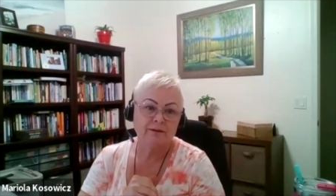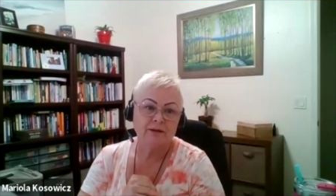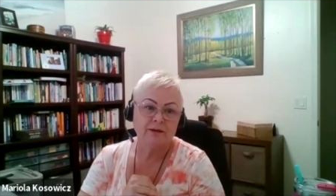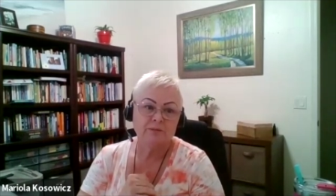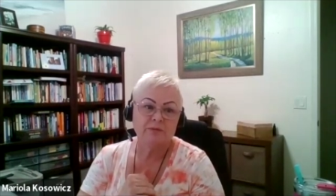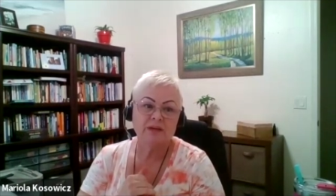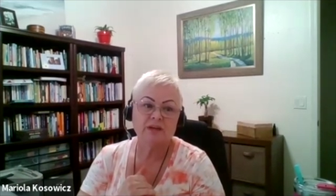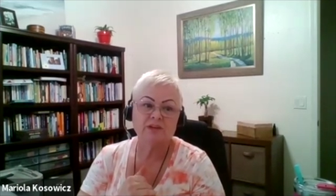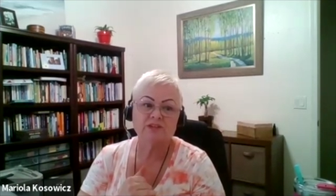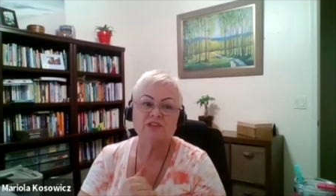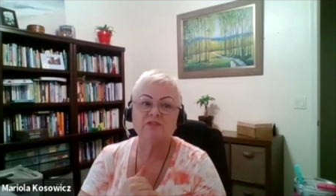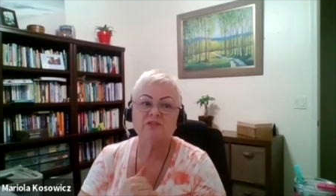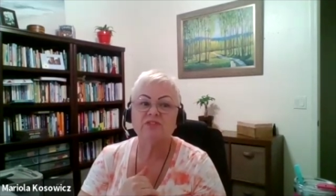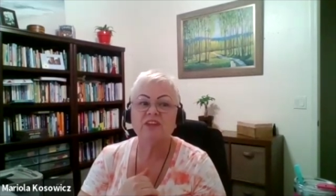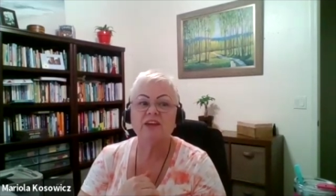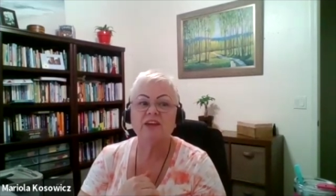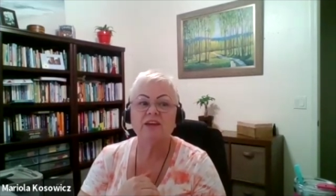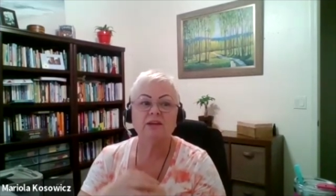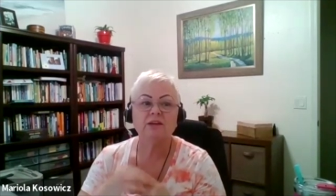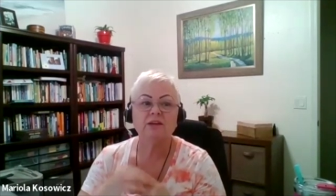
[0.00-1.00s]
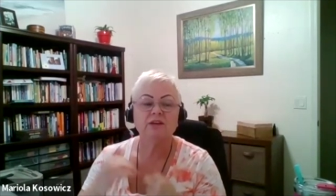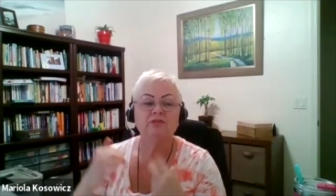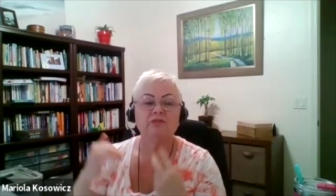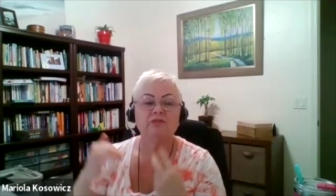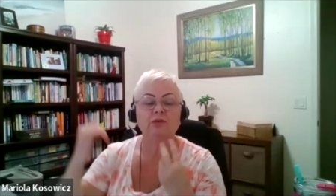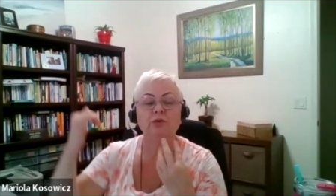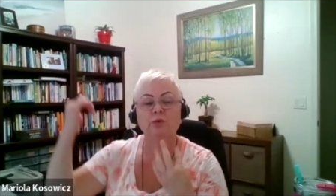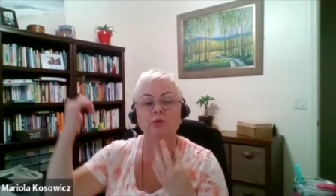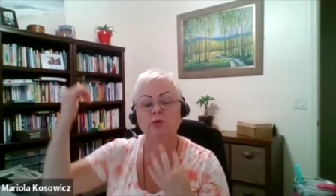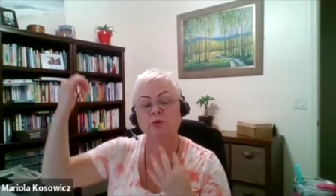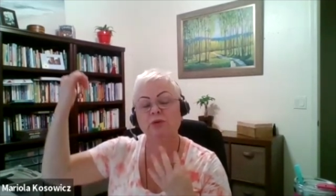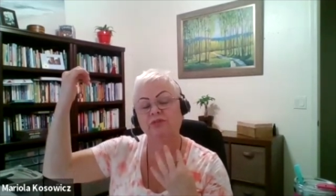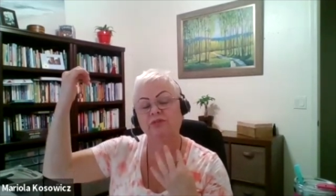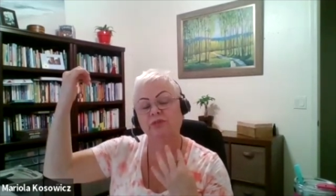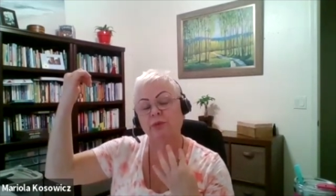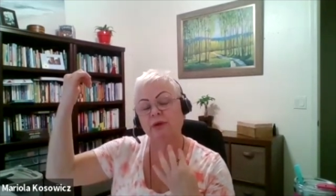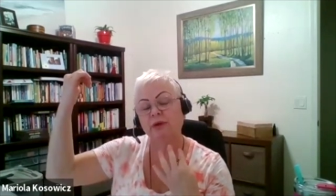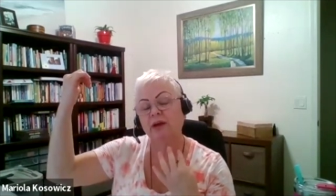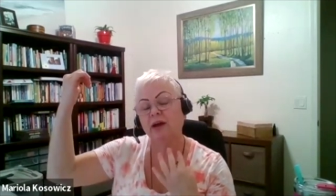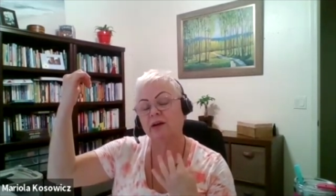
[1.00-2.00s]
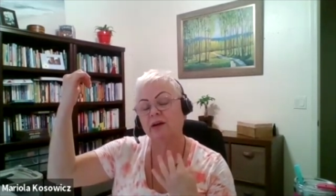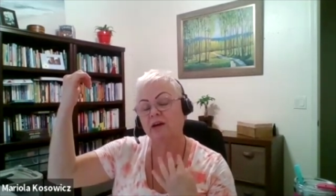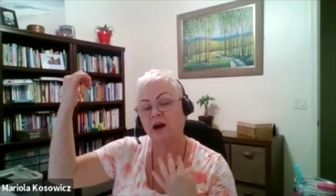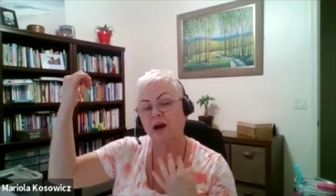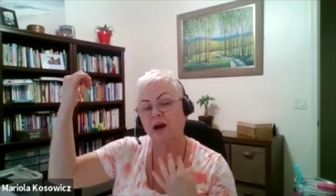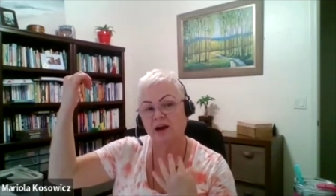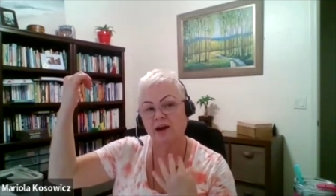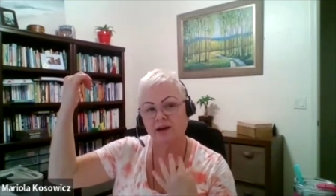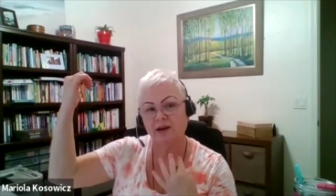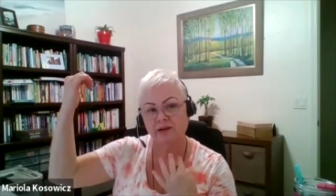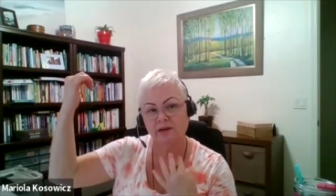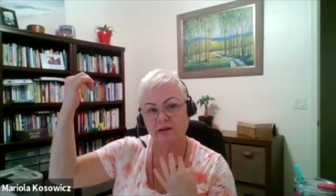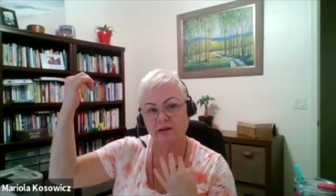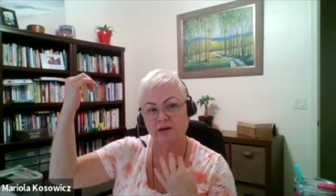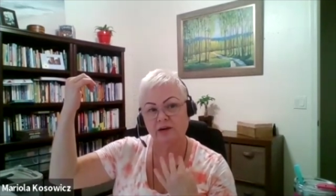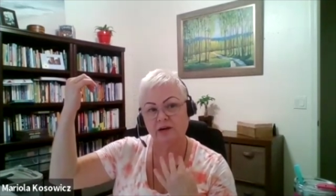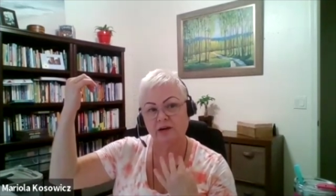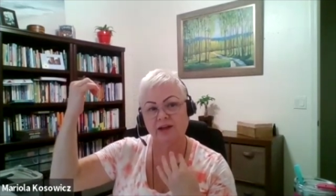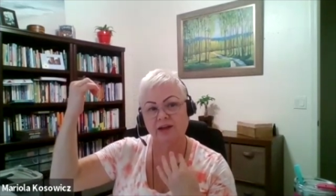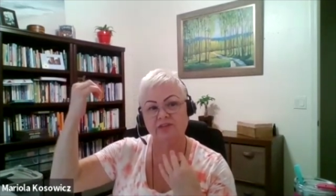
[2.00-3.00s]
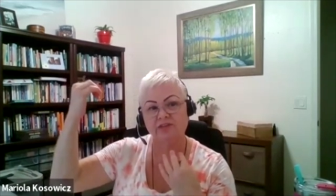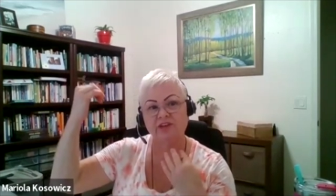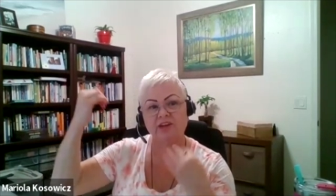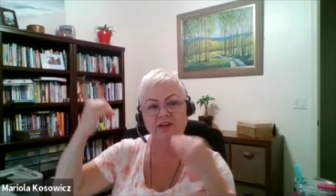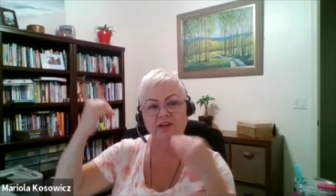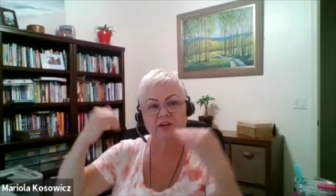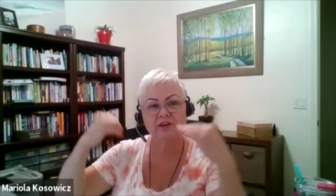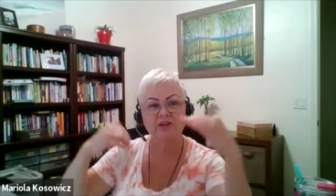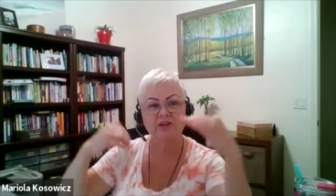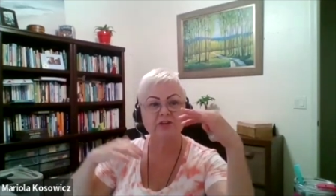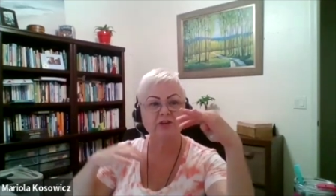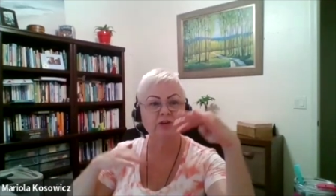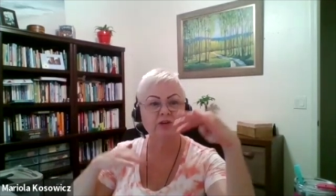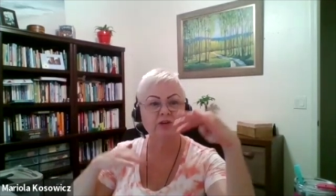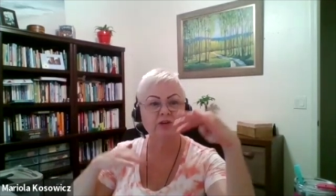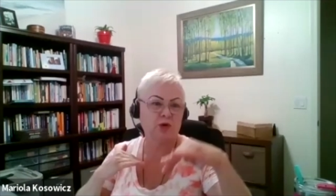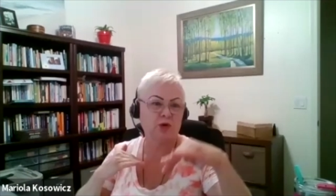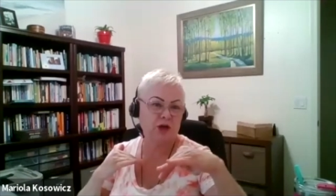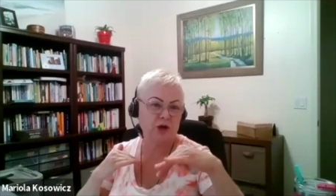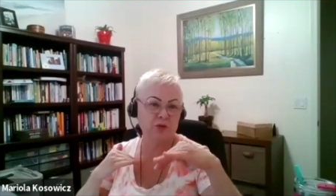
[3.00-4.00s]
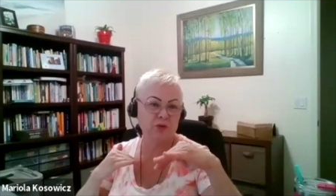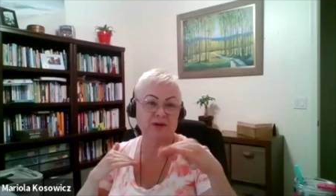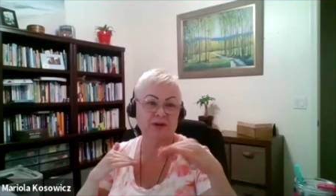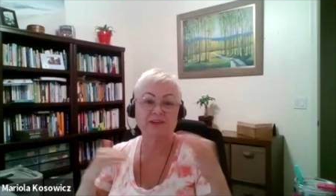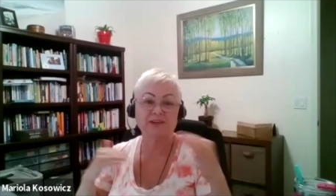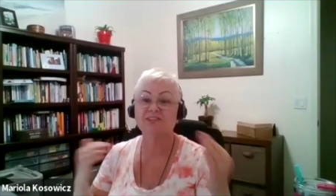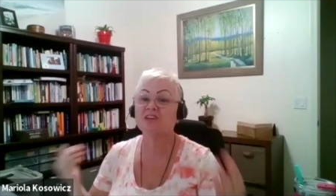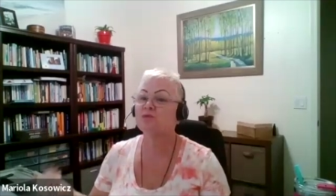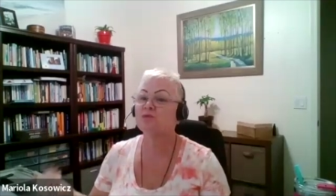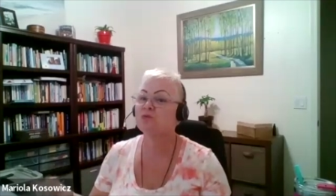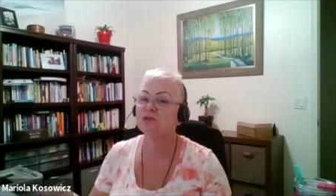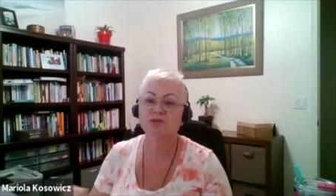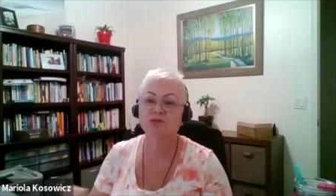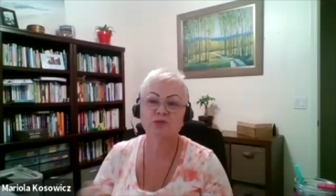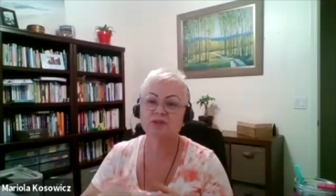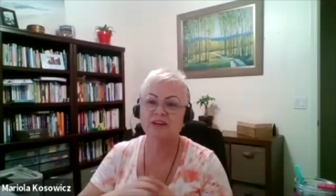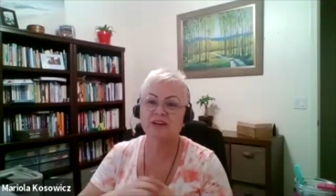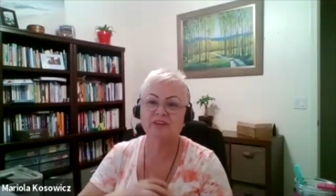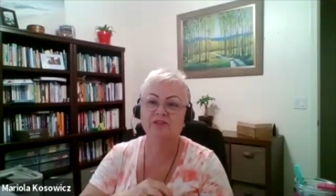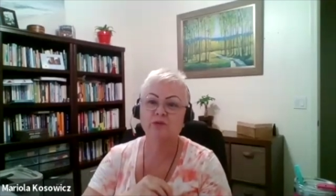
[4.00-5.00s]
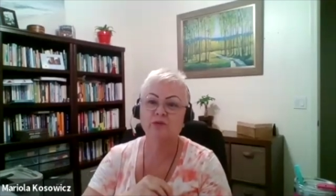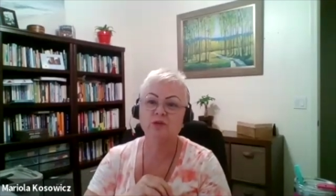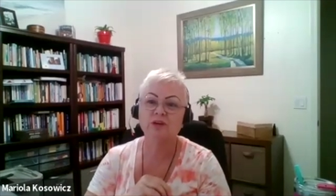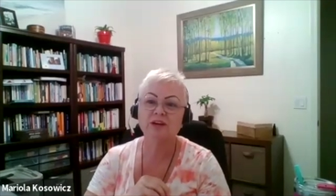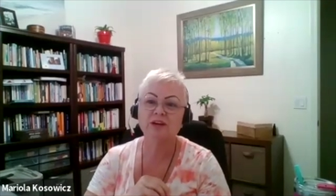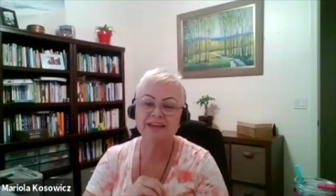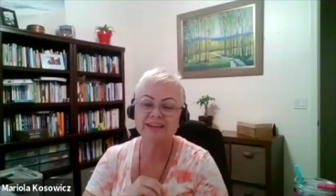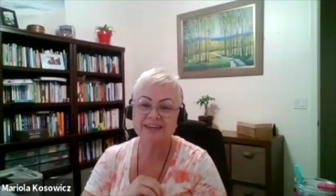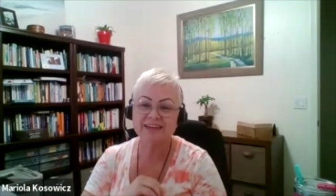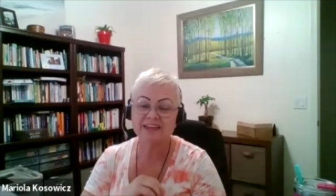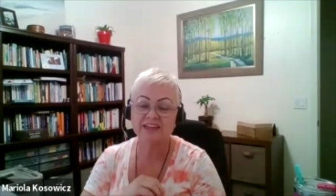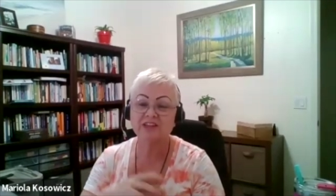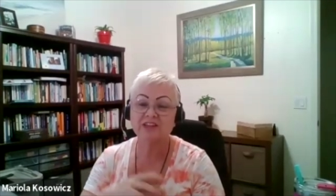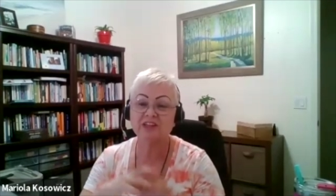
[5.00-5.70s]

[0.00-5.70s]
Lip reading: Because if we are higher and they are little lower, they won't do the full clearing.